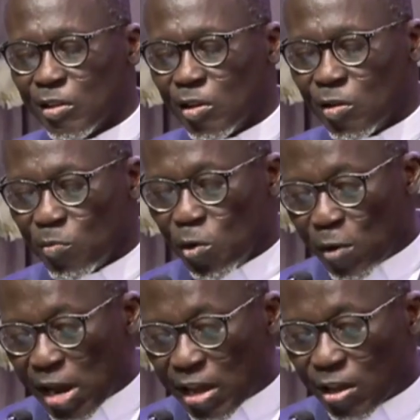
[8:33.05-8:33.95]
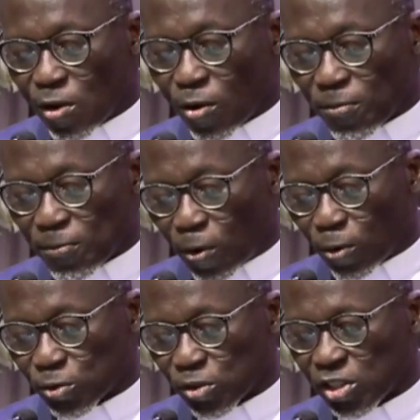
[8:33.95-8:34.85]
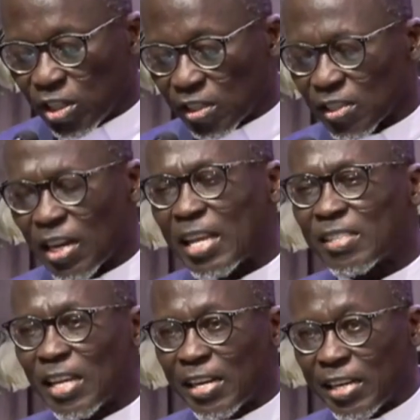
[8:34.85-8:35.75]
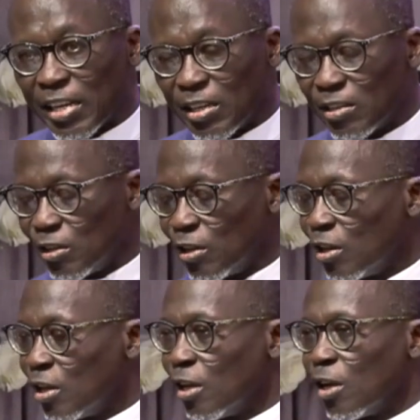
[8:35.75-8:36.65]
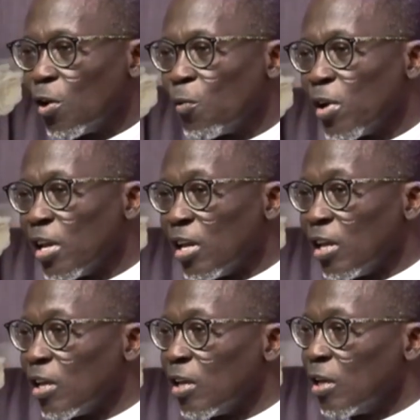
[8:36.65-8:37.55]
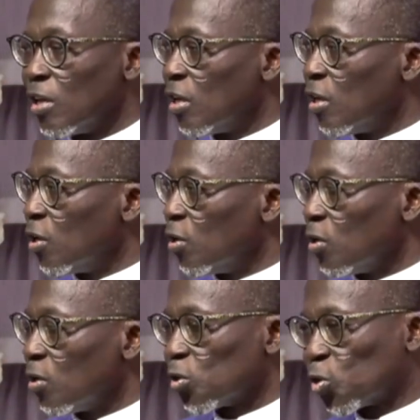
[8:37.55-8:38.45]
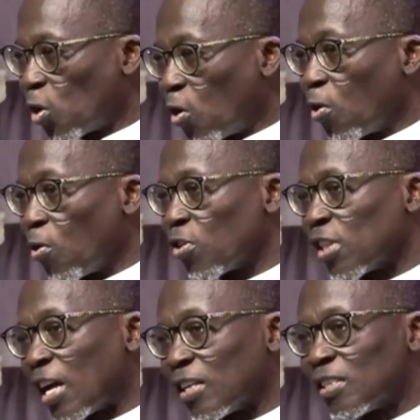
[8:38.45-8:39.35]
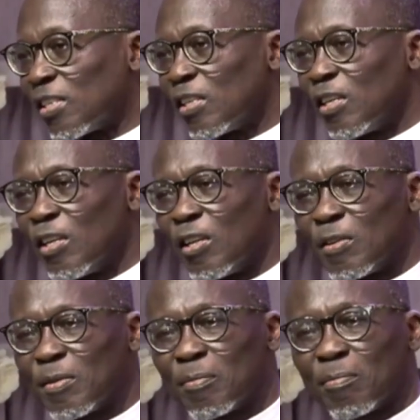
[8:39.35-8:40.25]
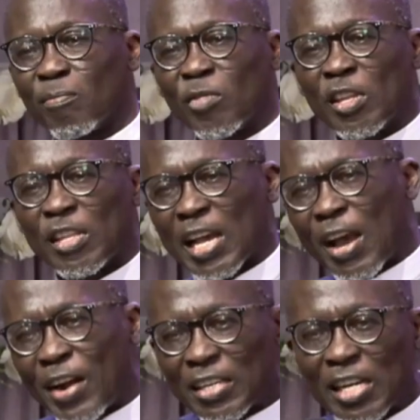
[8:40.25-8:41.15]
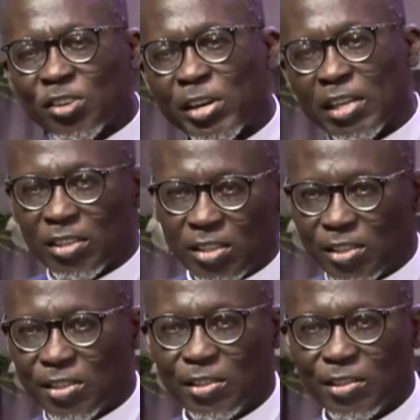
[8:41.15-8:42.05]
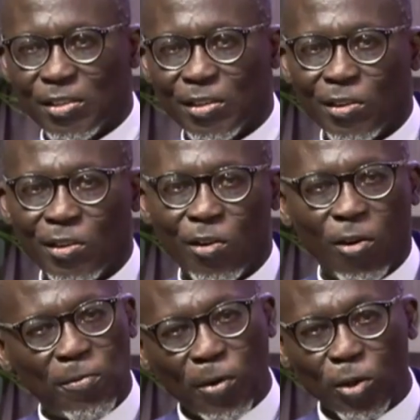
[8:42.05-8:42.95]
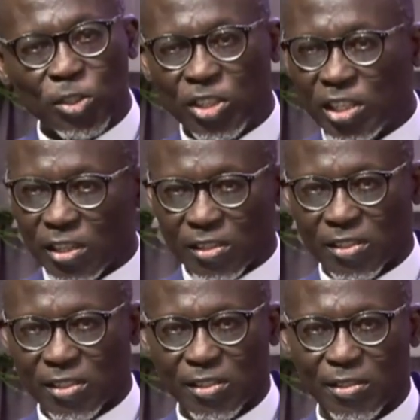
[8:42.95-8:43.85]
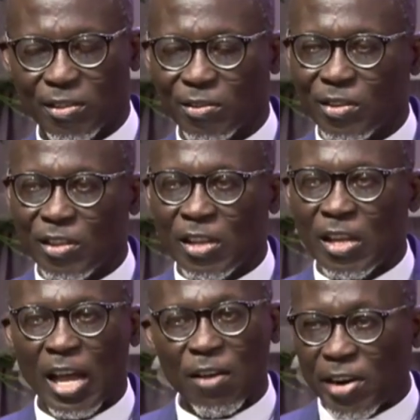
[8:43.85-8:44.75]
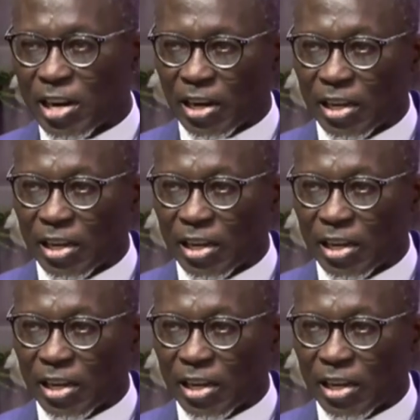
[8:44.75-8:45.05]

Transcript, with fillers: Beware of false teachers. Last Sunday, we saw that the character traits of false teachers are very clear.